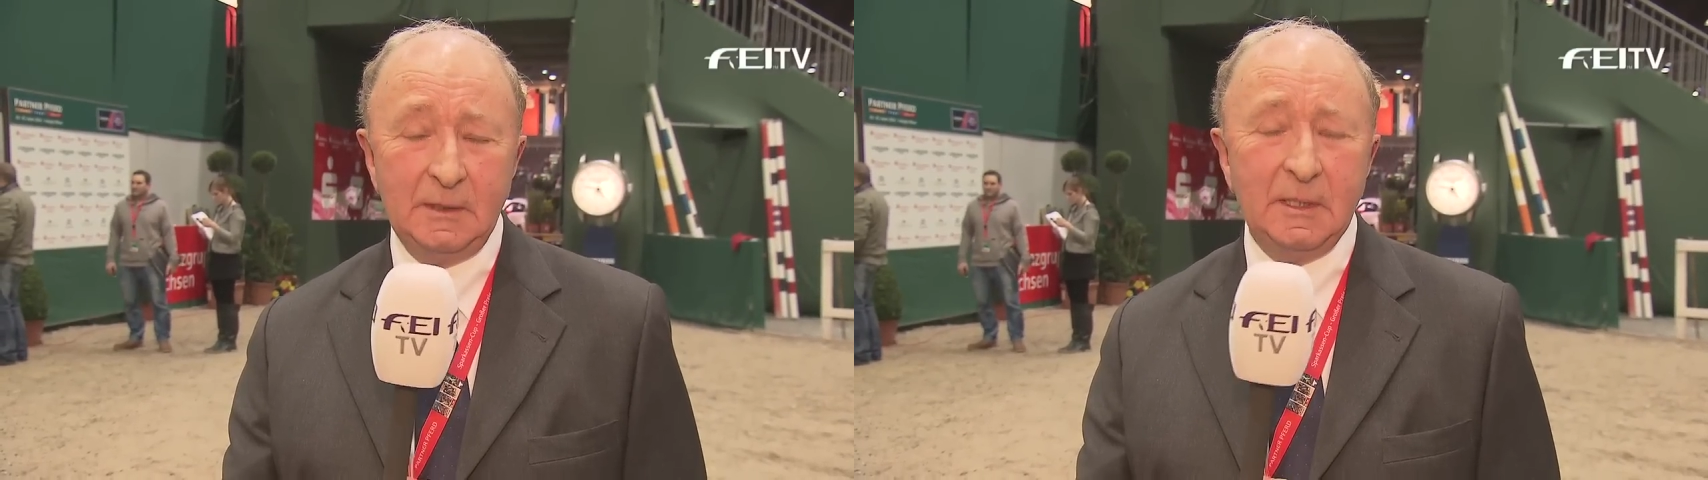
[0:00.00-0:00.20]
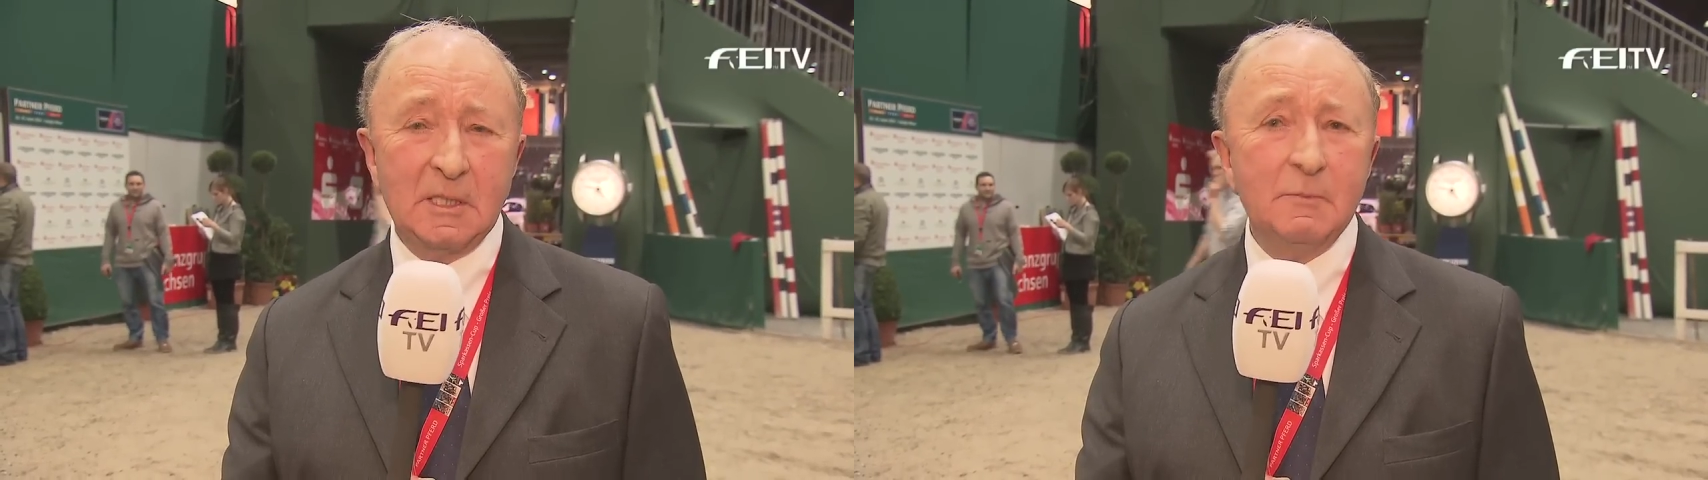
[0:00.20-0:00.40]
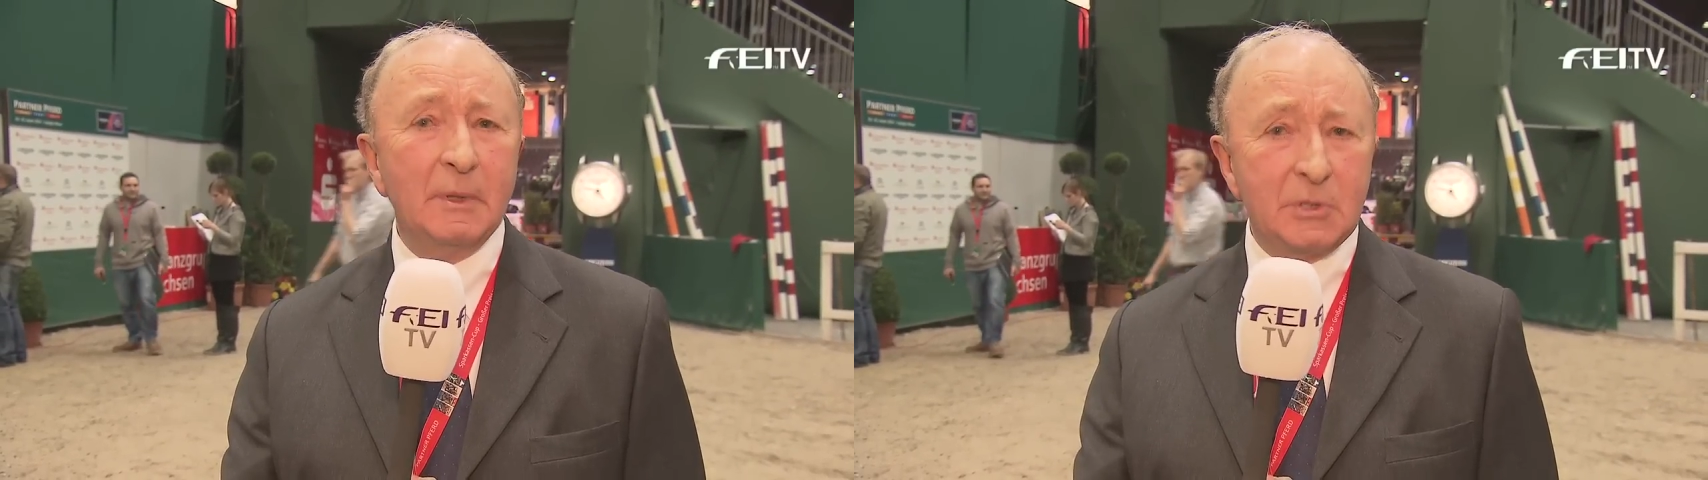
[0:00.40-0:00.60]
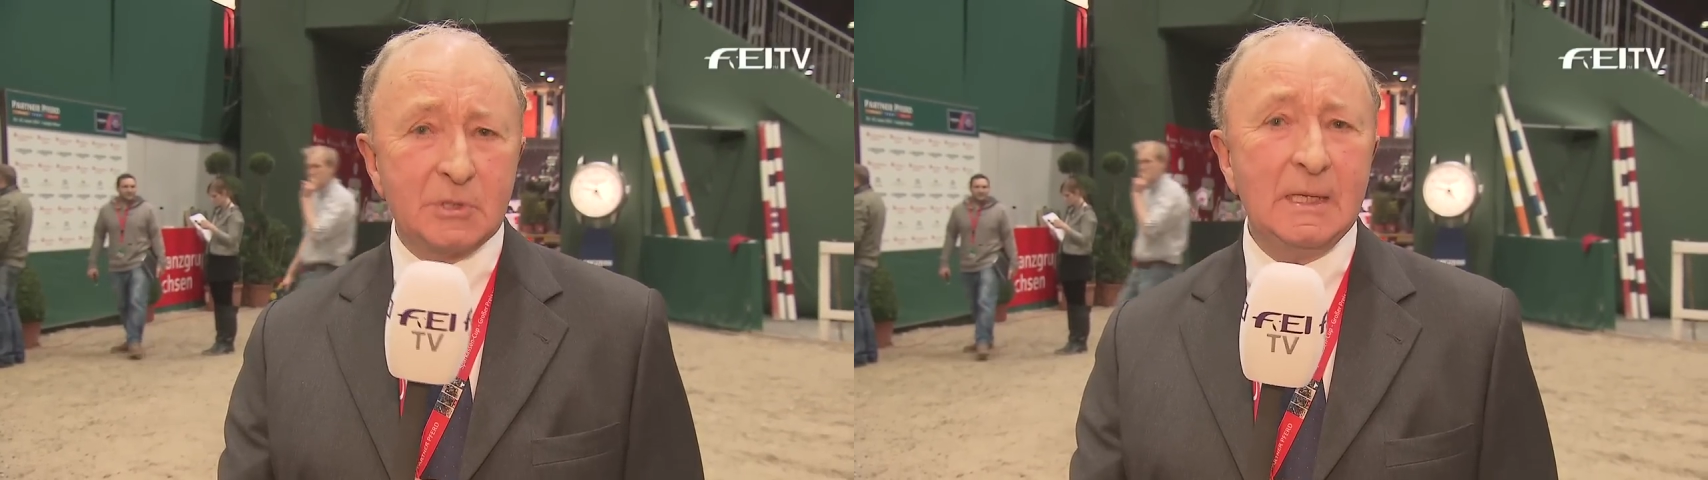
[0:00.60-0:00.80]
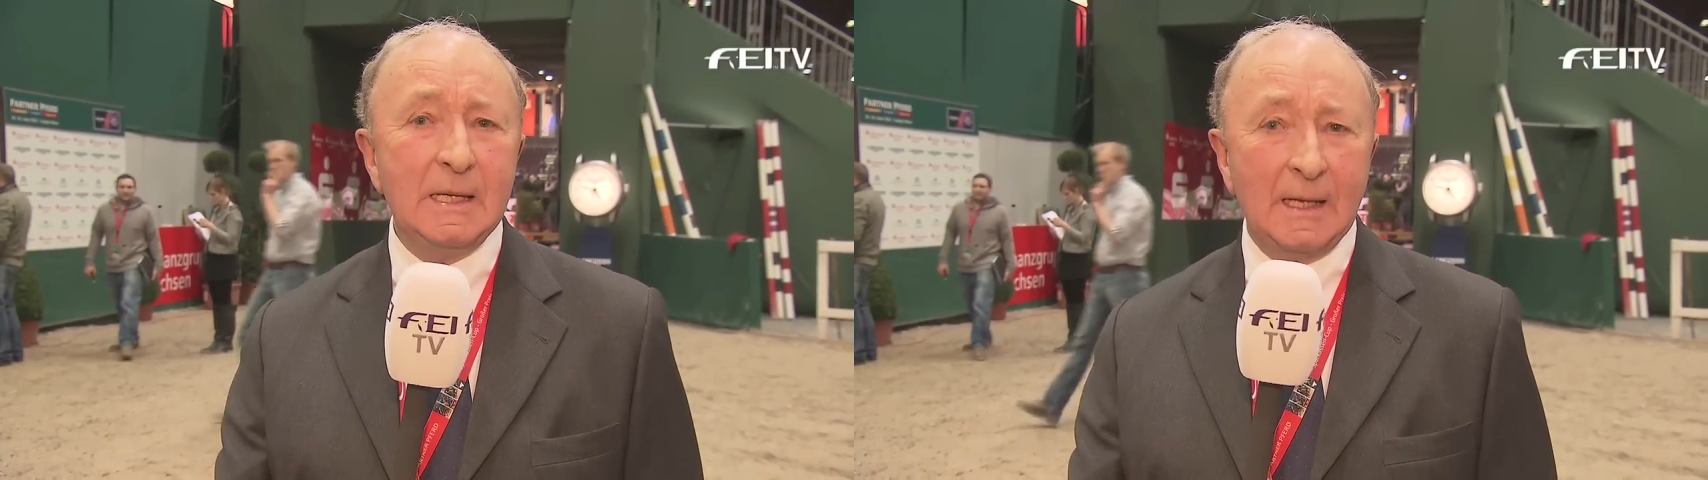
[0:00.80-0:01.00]
did as much
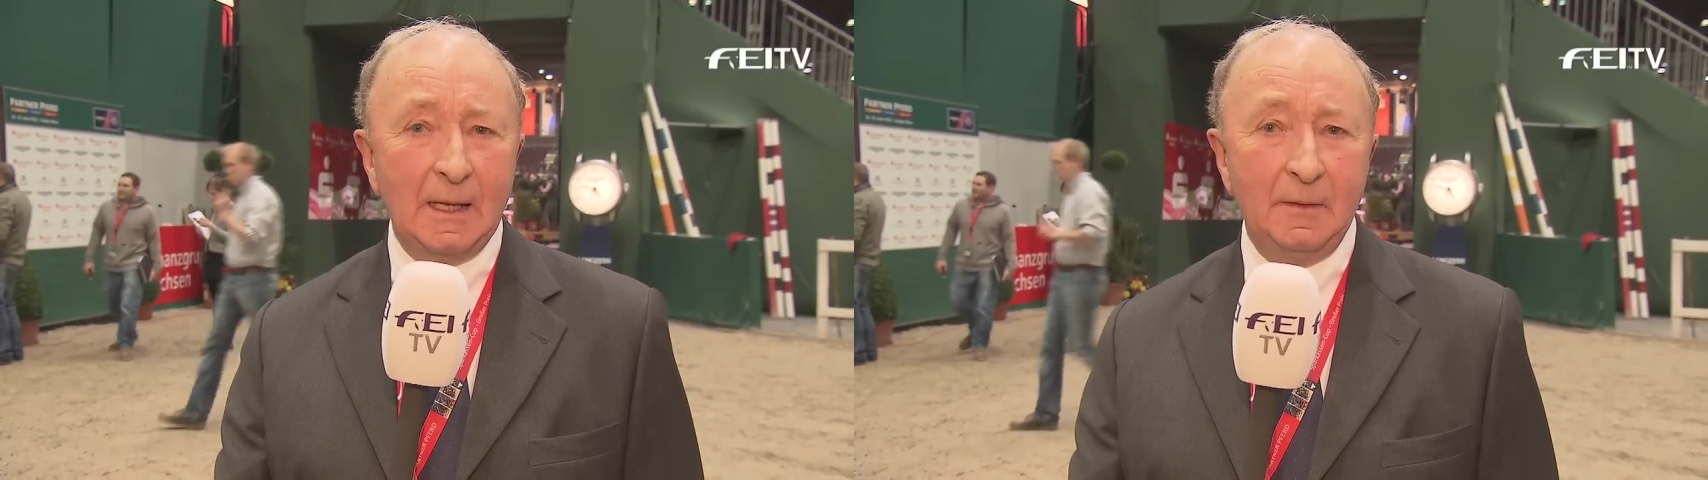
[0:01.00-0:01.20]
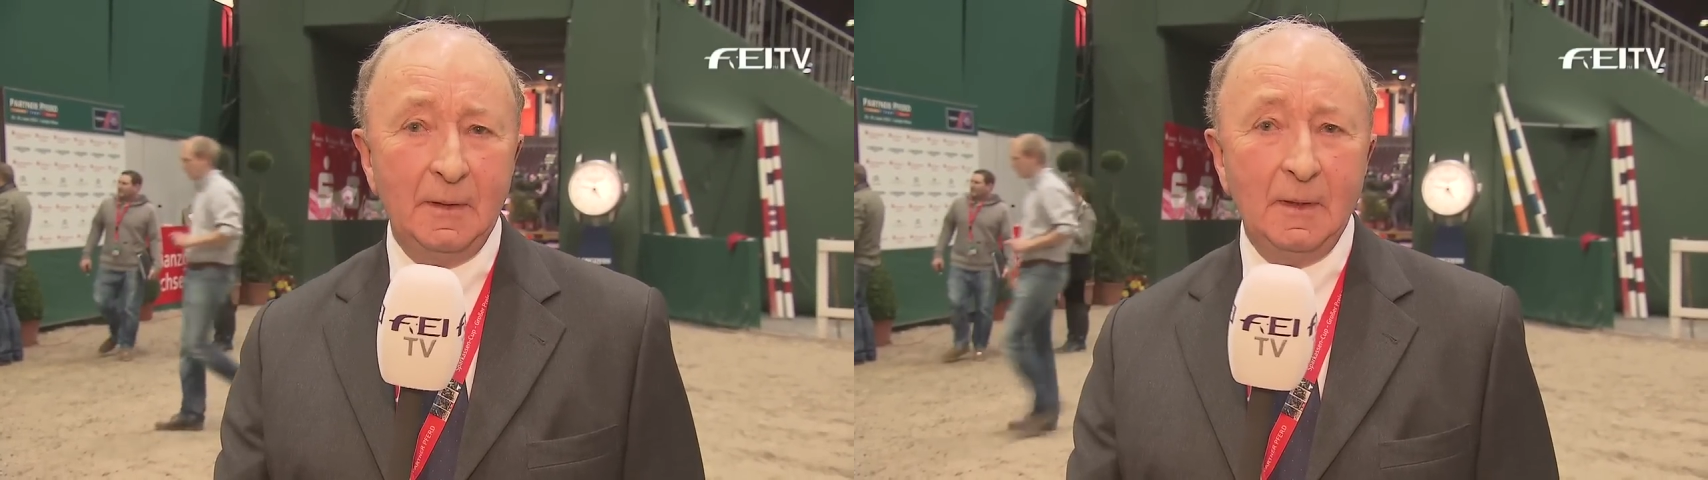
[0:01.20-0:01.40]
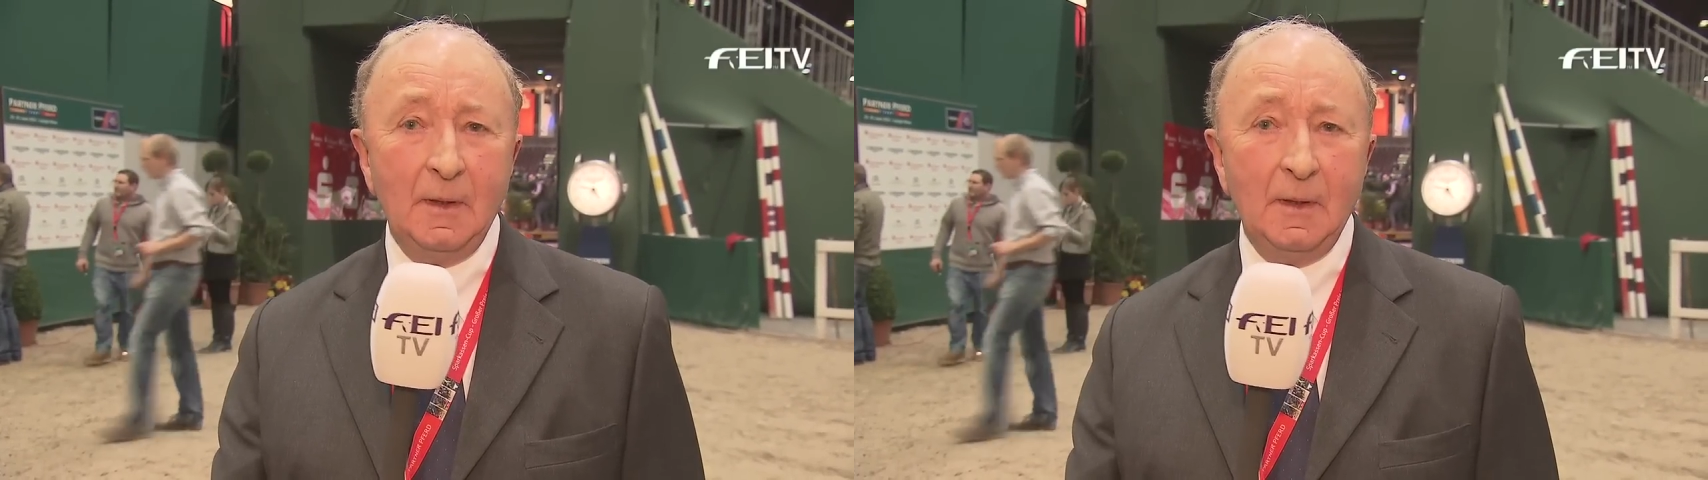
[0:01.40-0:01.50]
as he can